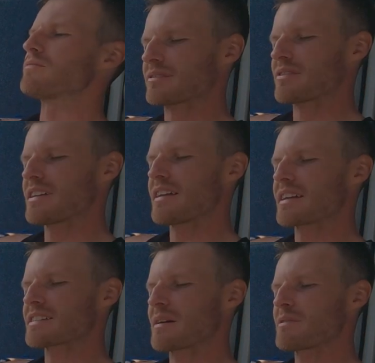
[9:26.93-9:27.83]
So yeah,
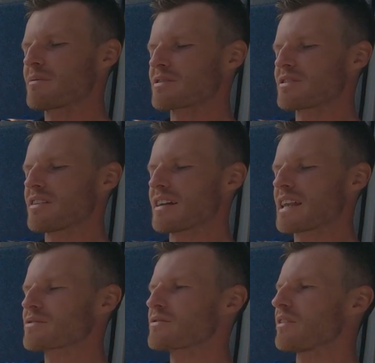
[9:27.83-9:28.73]
next time you watch an
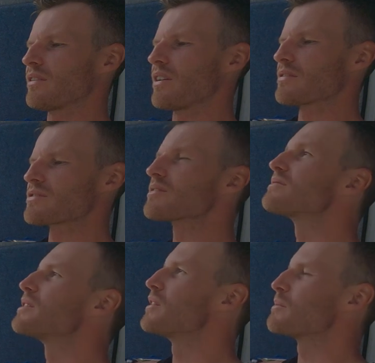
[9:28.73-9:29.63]
astronaut launch
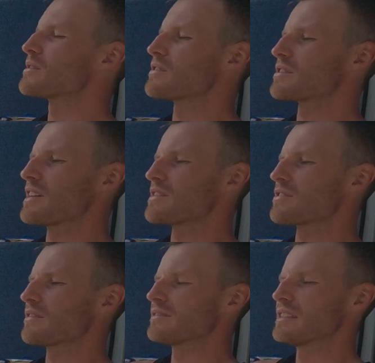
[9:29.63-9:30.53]
going up to the
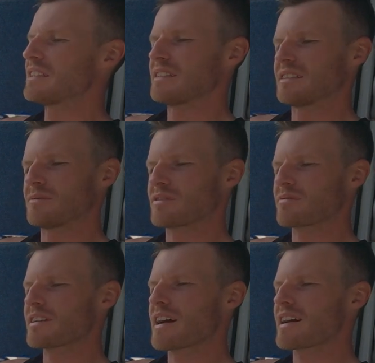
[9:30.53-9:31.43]
station with
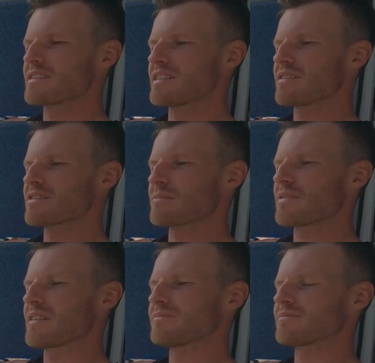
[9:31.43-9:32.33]
3 guys in it or
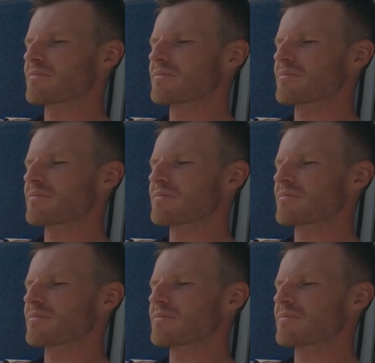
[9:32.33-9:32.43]
something,